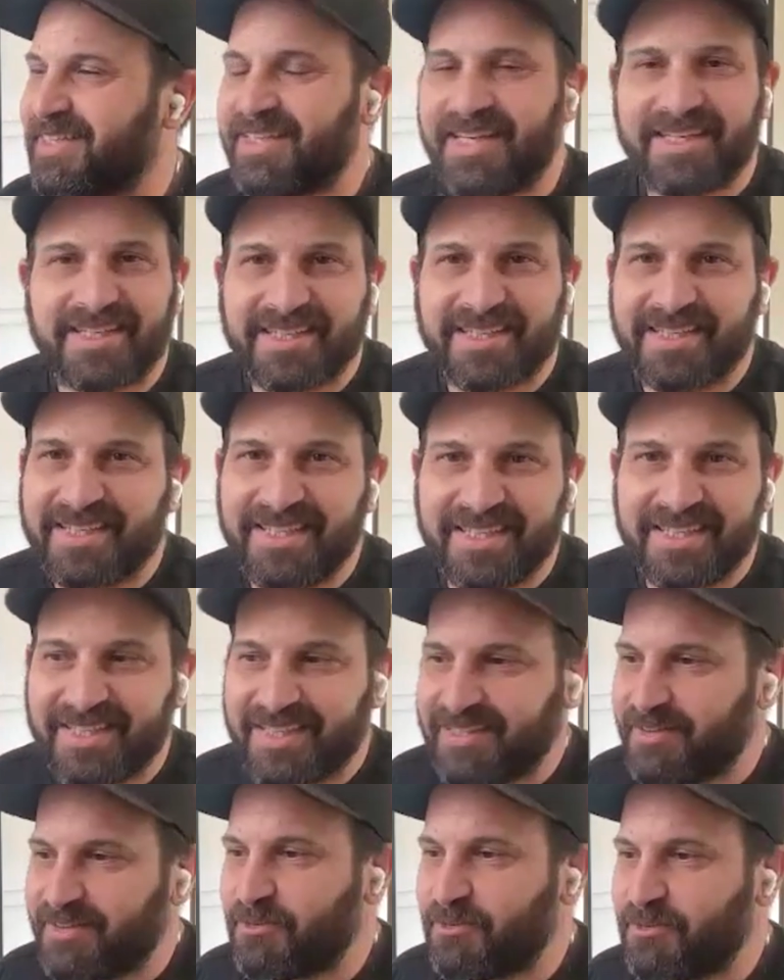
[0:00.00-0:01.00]
like
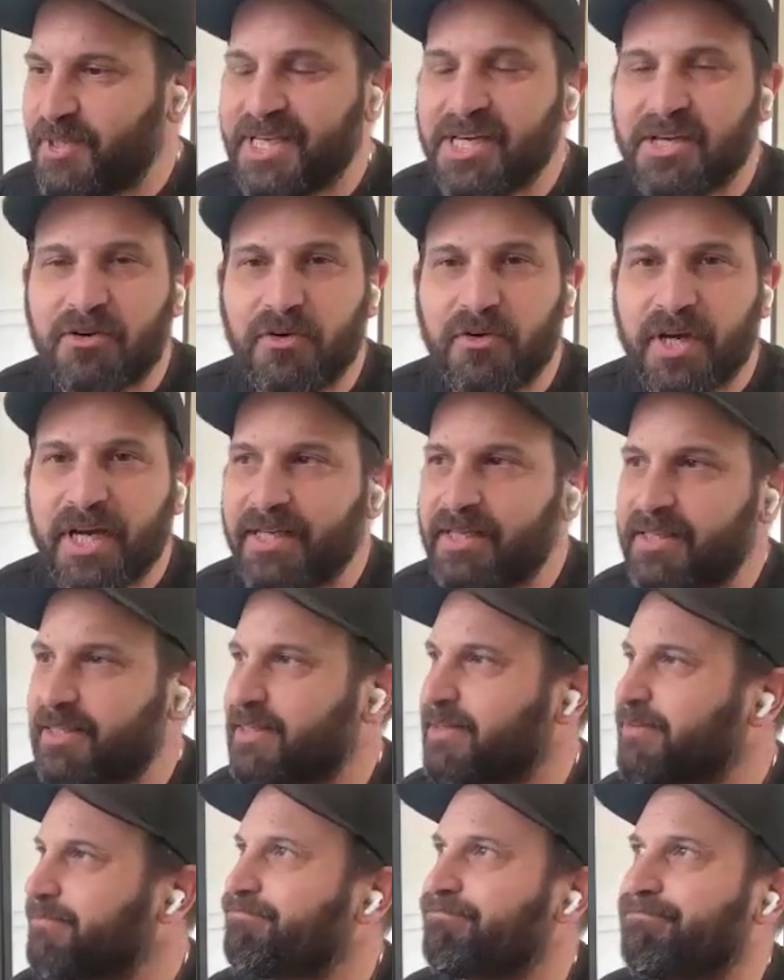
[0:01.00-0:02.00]
we can
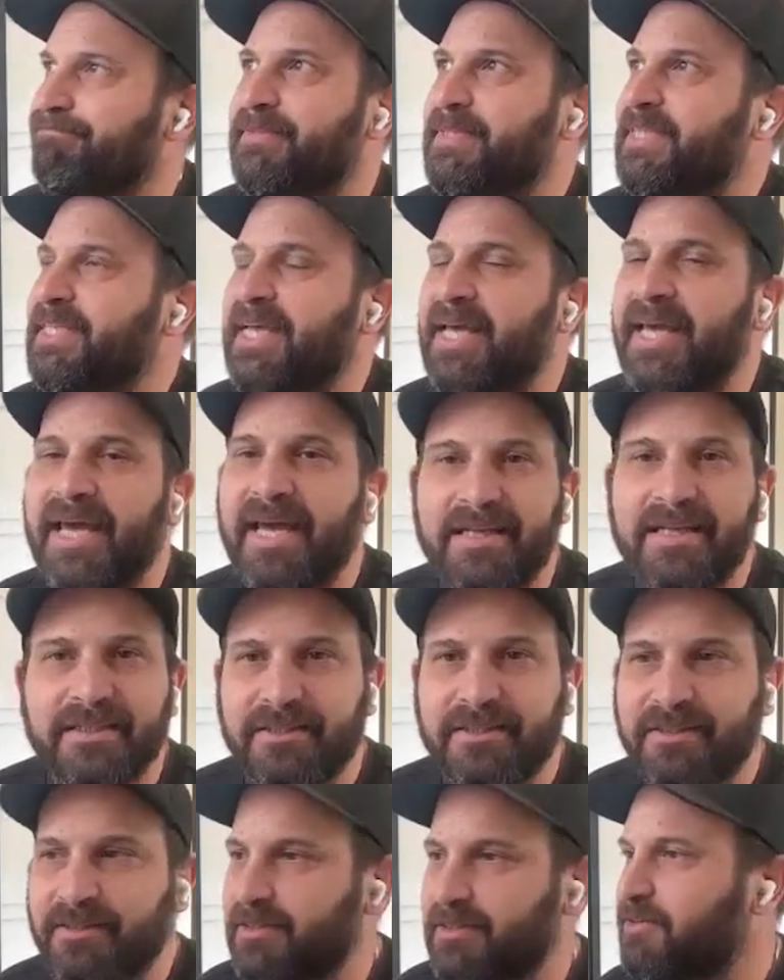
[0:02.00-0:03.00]
create
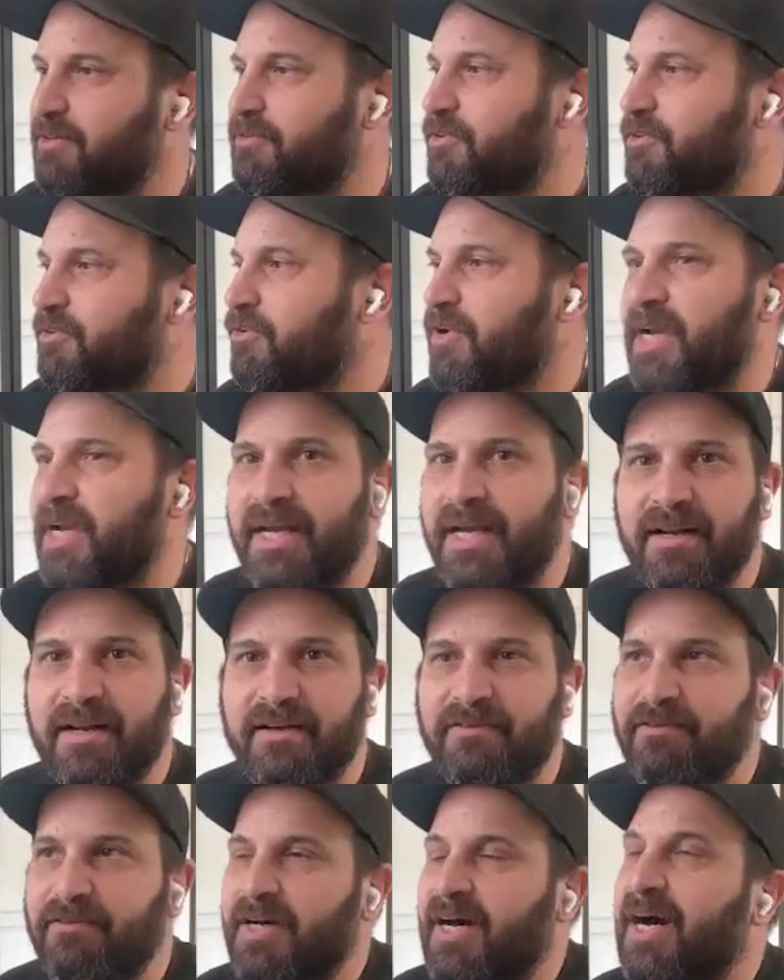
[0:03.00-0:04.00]
tens of
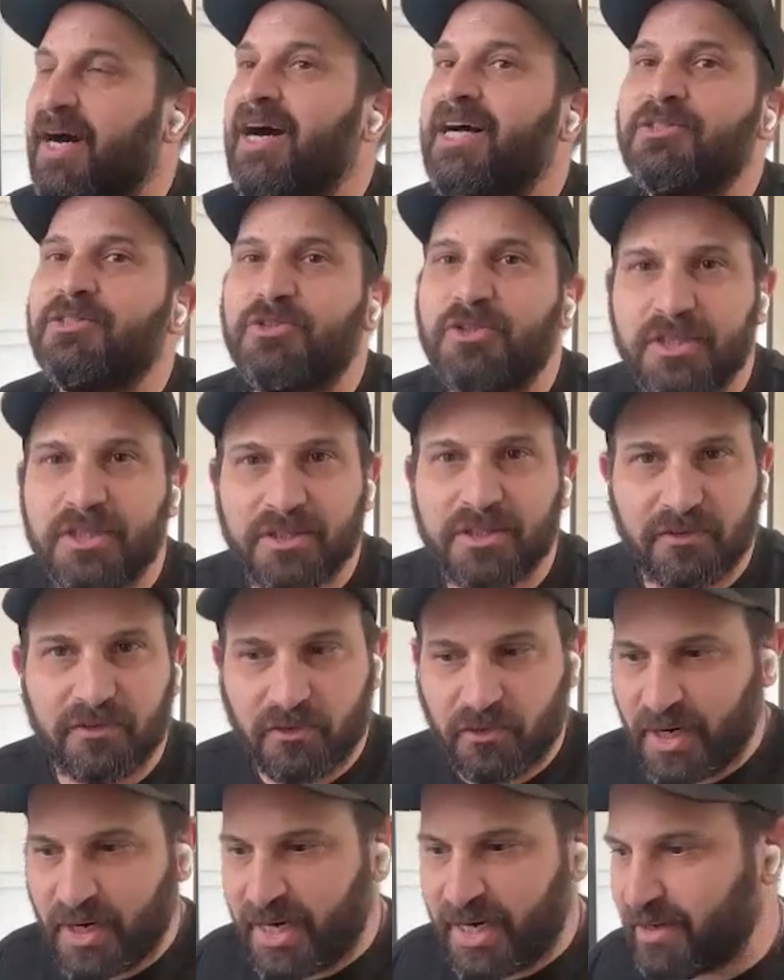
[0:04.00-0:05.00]
creative, hundreds
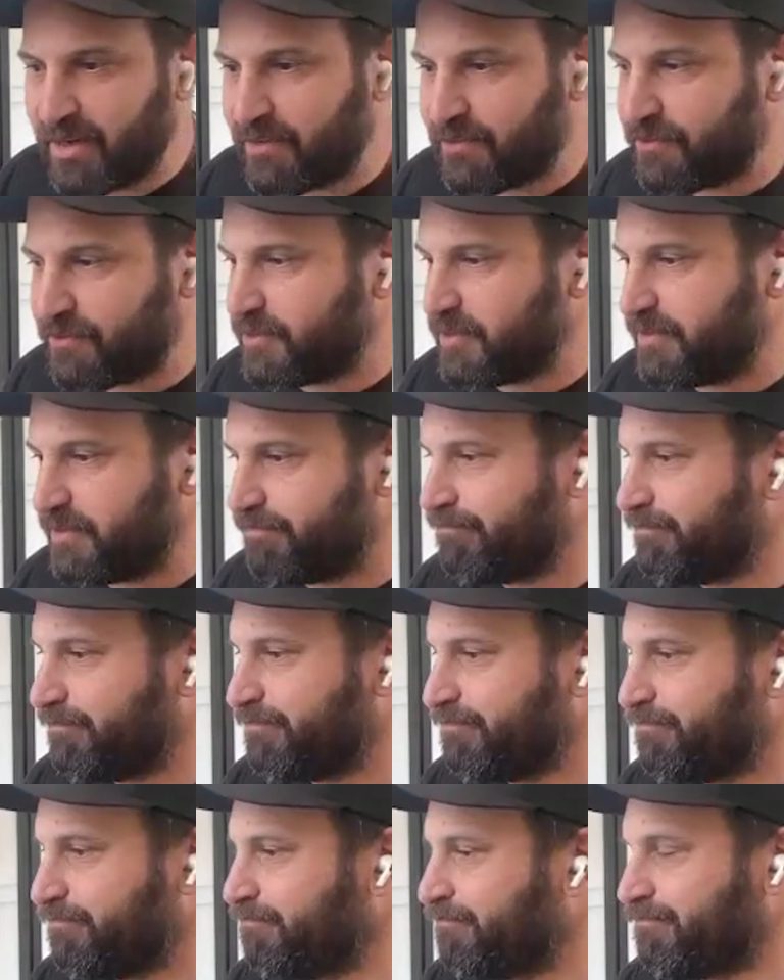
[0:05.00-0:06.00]
of creative,
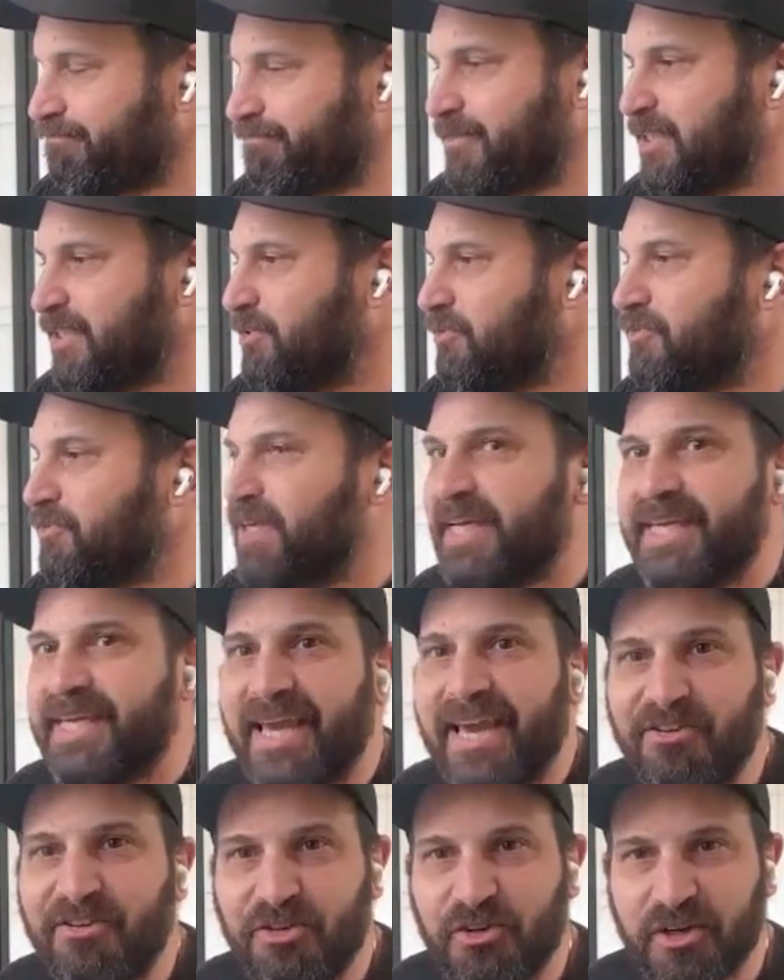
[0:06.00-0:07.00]

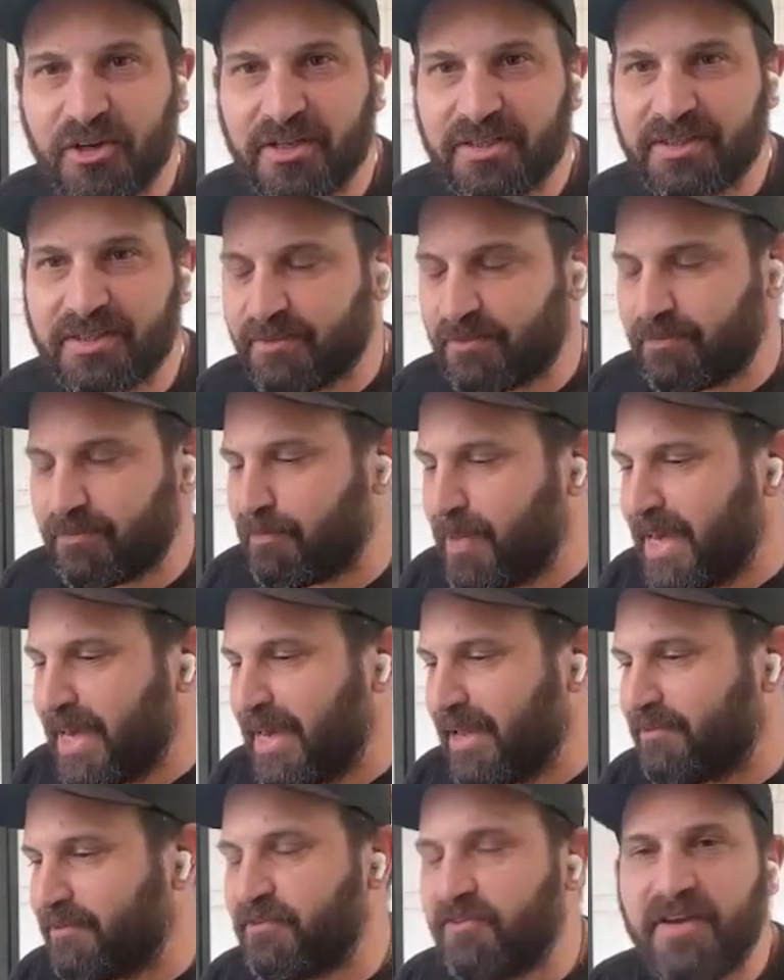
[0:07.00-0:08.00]
variations,
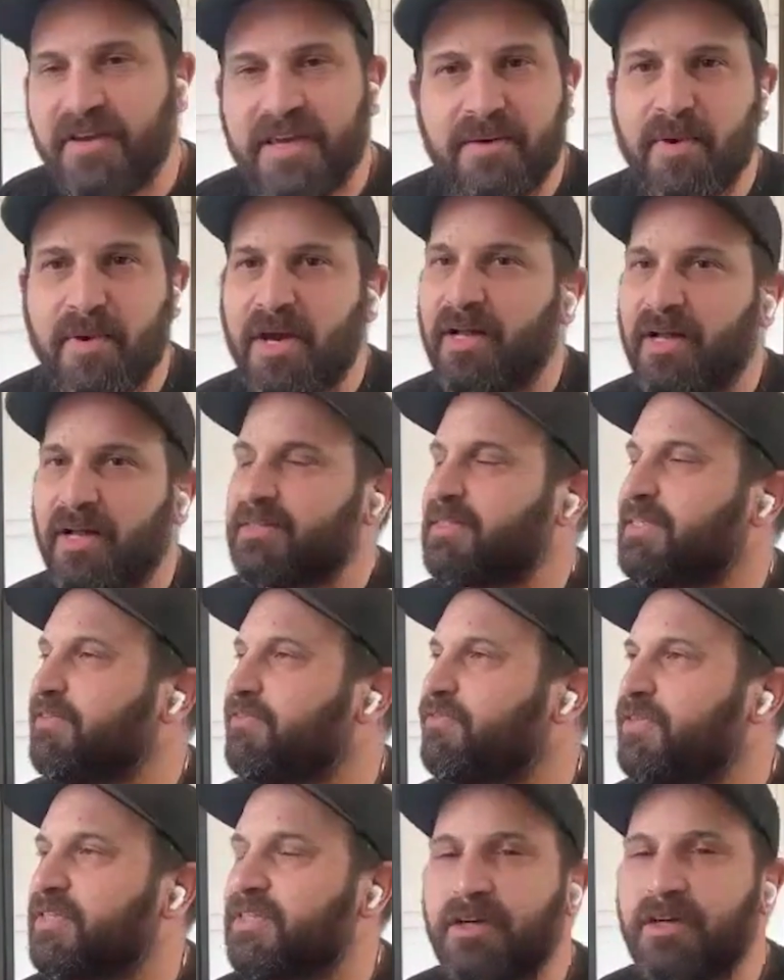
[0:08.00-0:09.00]
men, females,
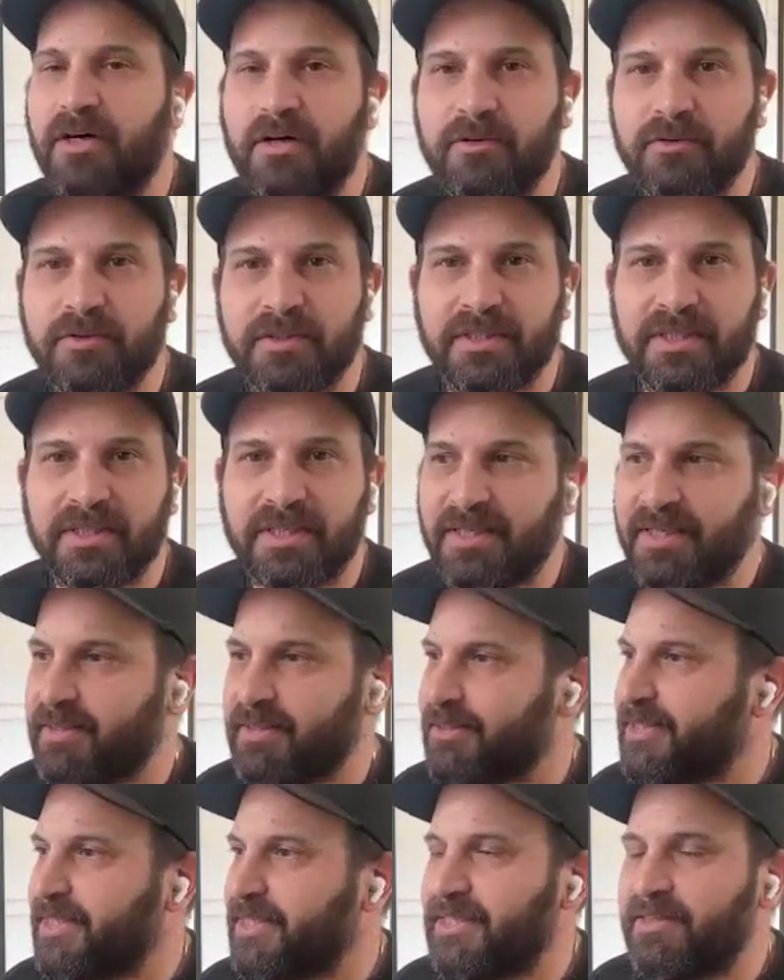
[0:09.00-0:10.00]
different tones,
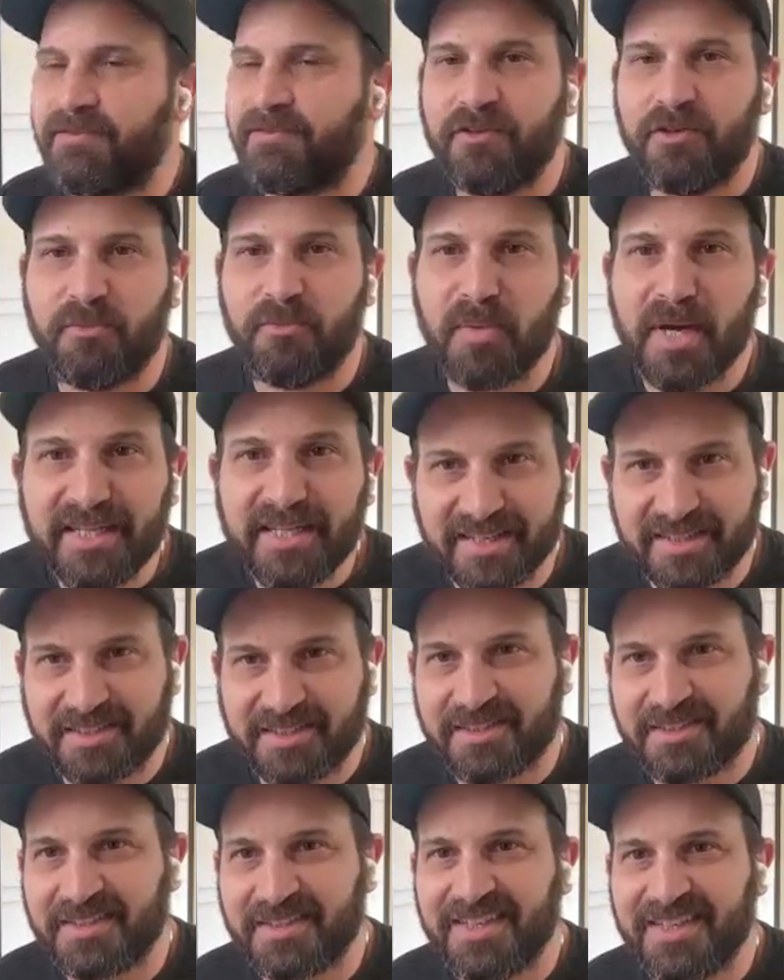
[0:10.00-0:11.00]
in a few
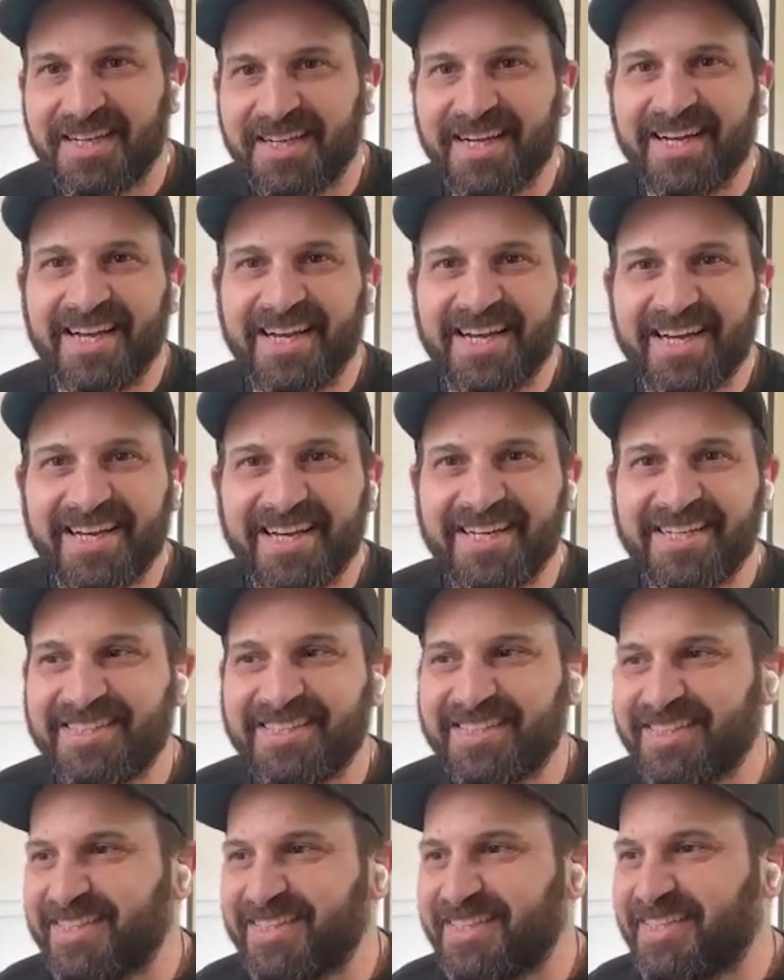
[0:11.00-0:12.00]
minutes.
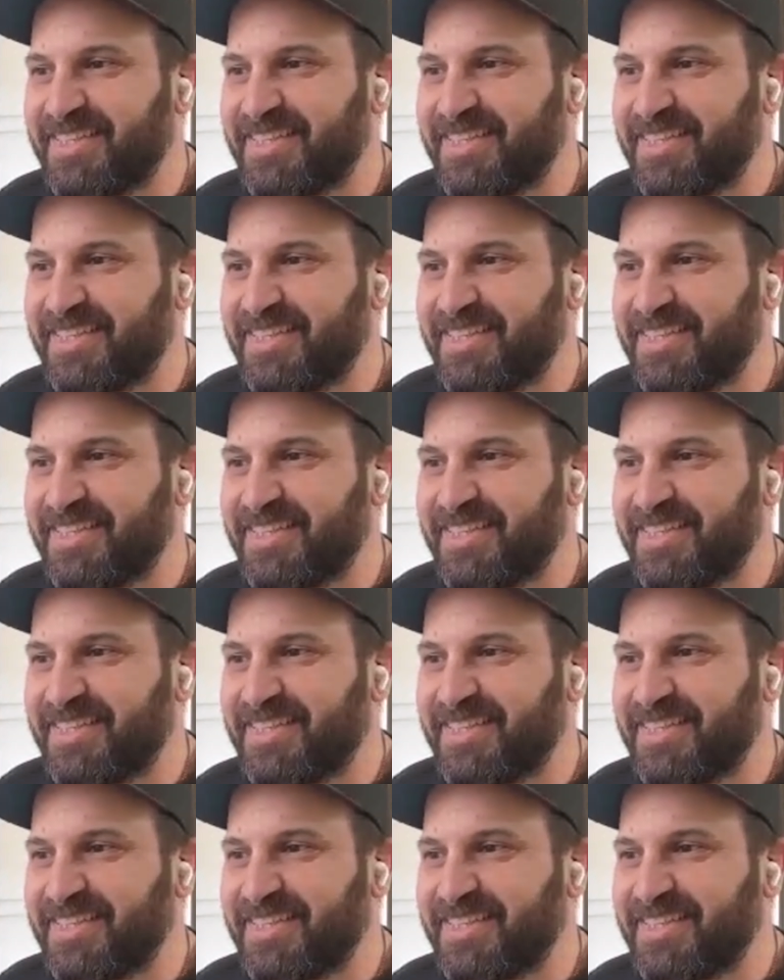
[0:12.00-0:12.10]
And